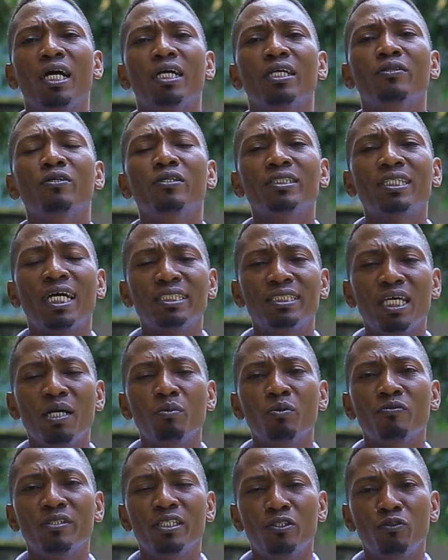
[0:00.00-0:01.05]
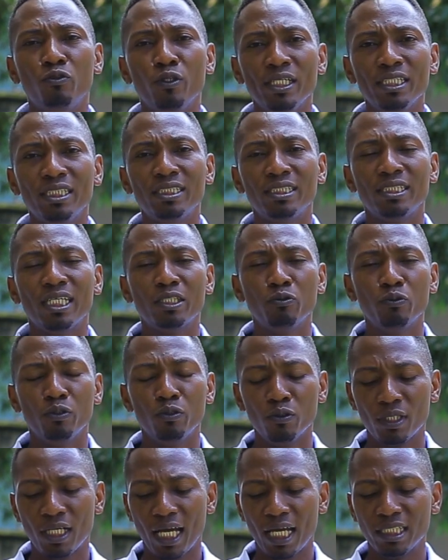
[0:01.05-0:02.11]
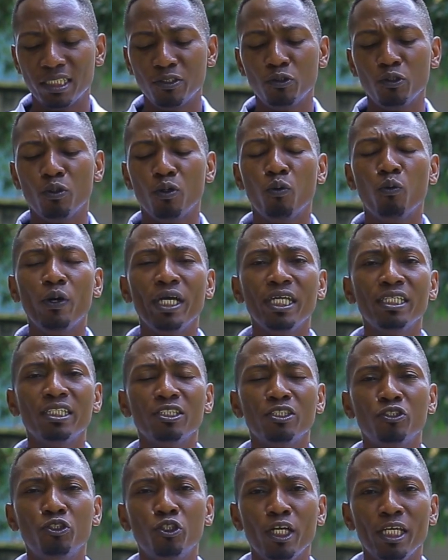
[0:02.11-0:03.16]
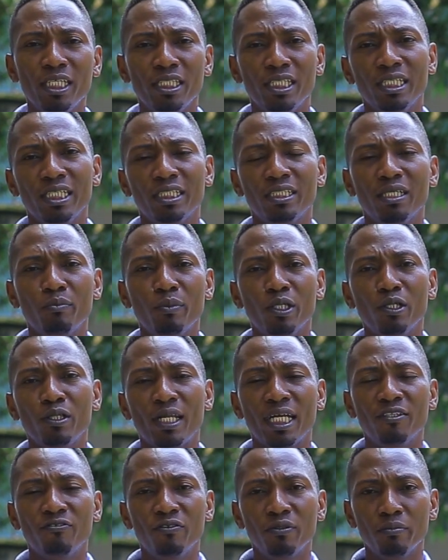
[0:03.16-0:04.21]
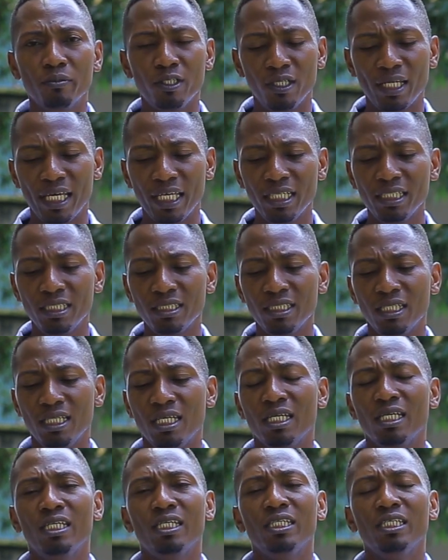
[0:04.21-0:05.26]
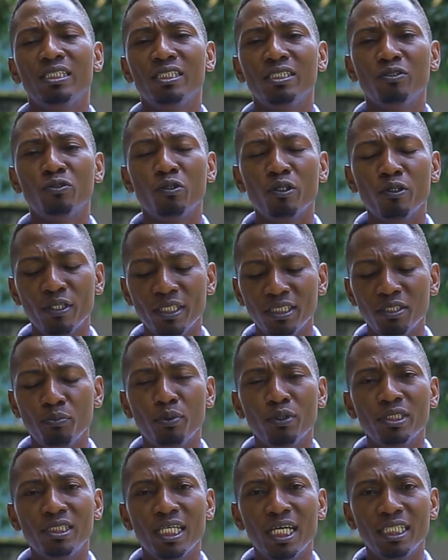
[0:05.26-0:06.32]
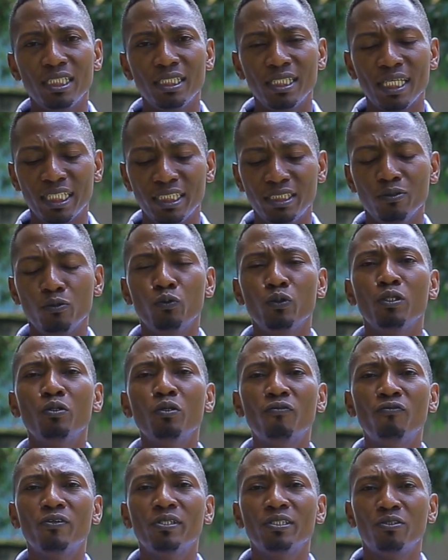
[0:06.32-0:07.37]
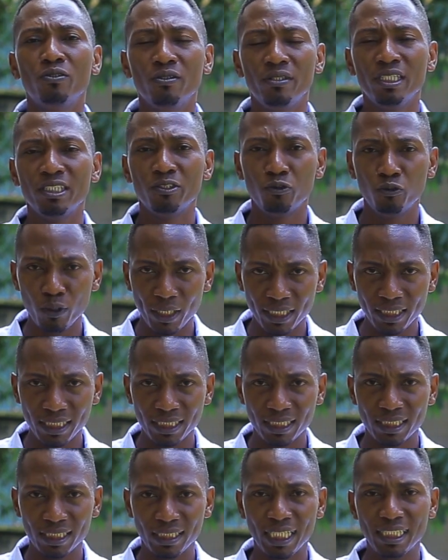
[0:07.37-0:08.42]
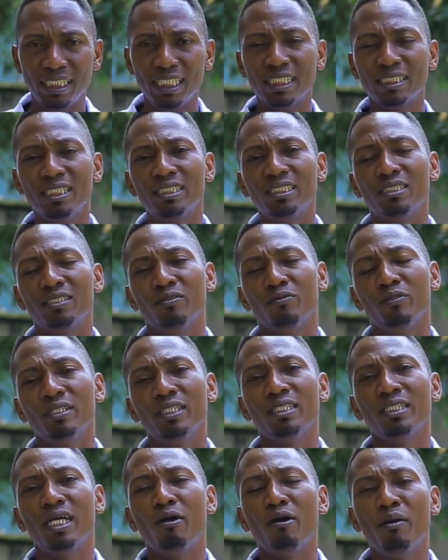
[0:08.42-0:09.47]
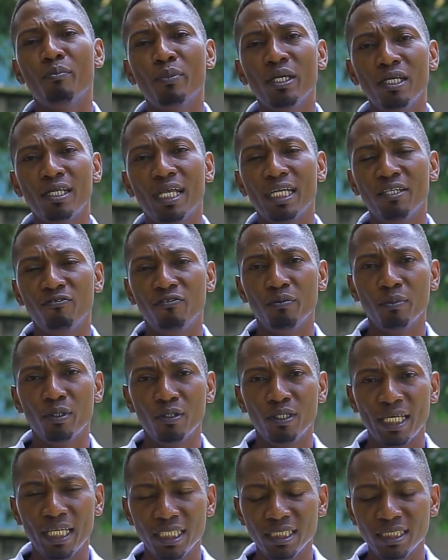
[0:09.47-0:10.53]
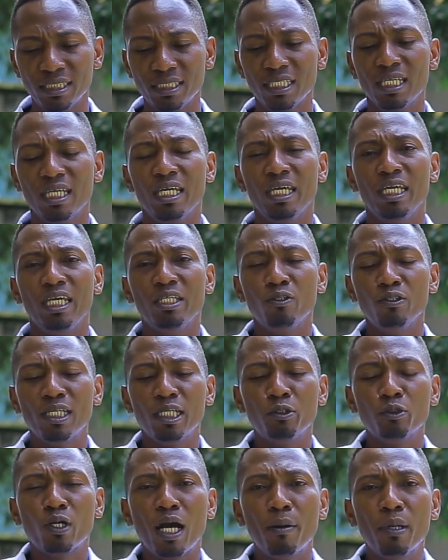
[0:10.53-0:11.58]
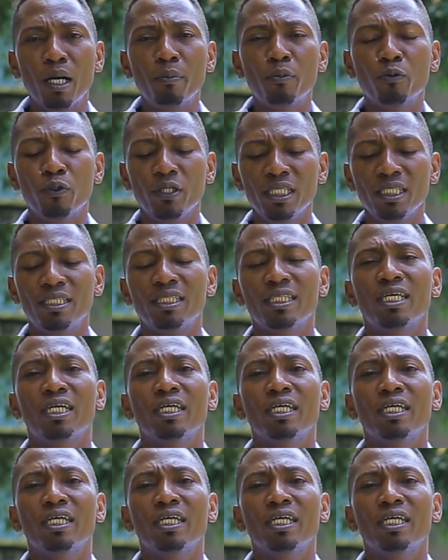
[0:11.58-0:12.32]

Those are some of the traits that we look at. So when joining the male and female line, it is always important that we look for the strengths that exist within our male and female lines in order to come up with